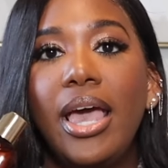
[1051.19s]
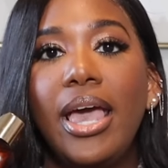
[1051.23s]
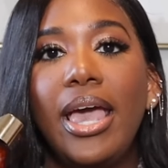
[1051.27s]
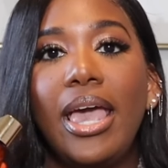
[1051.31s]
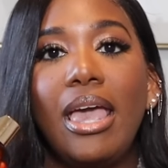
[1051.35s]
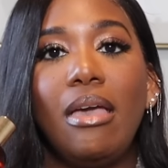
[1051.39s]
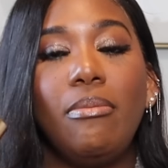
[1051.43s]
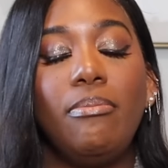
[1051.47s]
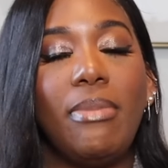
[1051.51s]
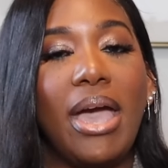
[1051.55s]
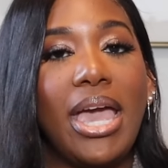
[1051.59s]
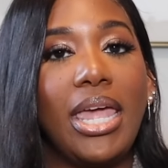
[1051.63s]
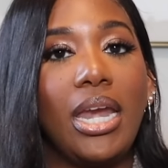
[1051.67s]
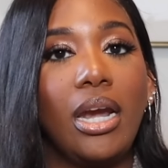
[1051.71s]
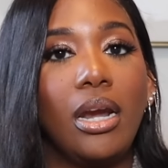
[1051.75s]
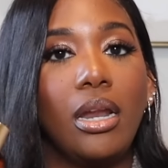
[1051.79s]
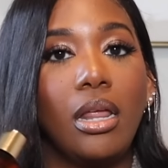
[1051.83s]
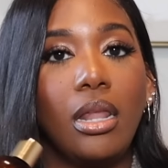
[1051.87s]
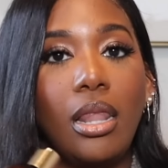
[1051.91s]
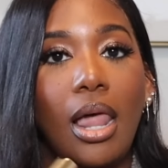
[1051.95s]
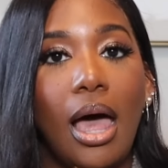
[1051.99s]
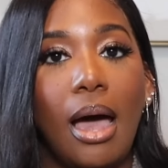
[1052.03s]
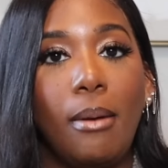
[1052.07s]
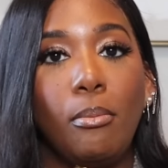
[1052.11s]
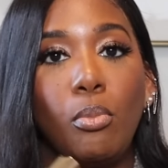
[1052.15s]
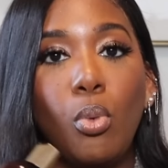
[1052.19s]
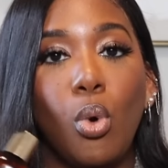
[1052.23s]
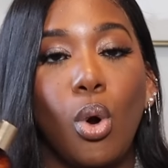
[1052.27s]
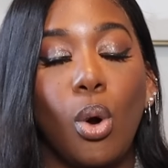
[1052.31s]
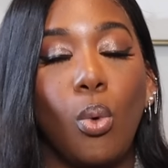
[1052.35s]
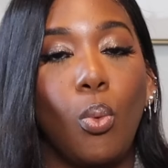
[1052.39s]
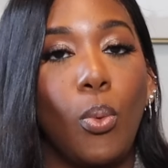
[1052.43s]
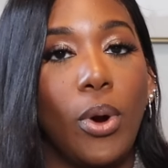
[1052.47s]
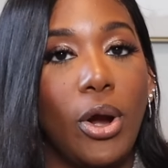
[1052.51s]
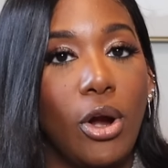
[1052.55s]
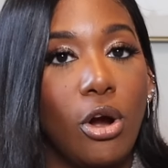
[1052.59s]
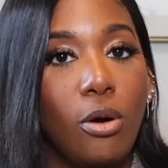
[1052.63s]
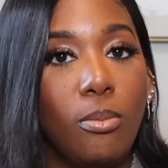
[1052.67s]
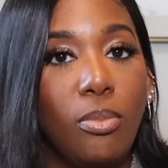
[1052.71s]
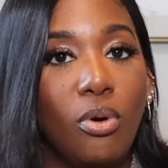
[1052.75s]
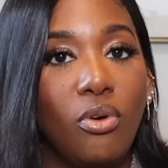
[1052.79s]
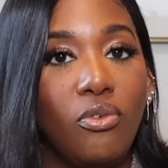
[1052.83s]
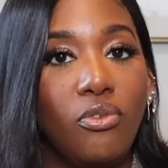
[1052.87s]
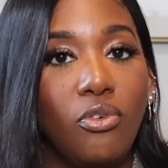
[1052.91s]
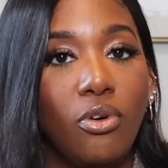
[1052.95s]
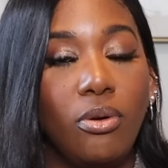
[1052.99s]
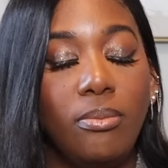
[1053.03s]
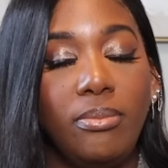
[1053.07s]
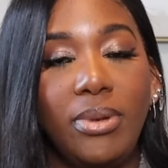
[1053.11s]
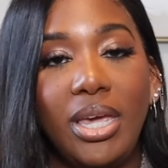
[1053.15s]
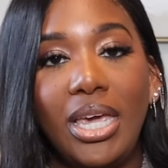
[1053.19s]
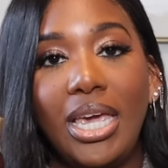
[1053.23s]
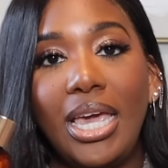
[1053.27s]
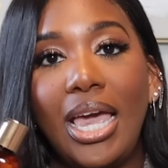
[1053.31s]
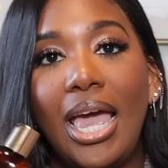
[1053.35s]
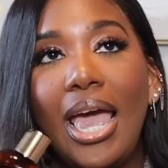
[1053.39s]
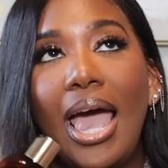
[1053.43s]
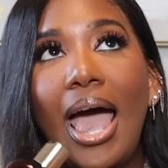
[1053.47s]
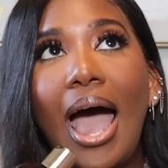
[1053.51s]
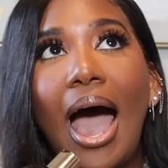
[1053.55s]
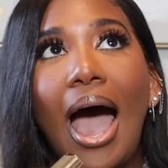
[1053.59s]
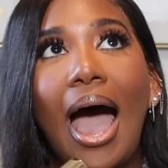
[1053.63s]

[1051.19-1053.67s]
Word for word: it made it a lot more wearable for me.